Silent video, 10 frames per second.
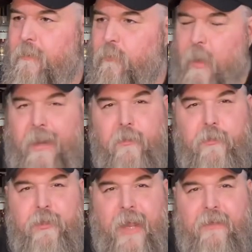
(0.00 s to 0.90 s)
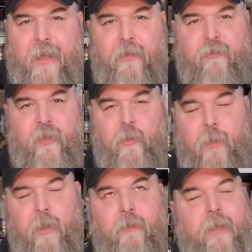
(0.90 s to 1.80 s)
regular Jack Daniel's single
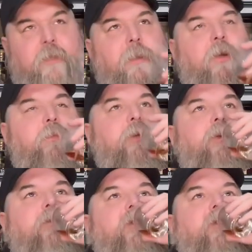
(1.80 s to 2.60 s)
barrel, not the barrel proof.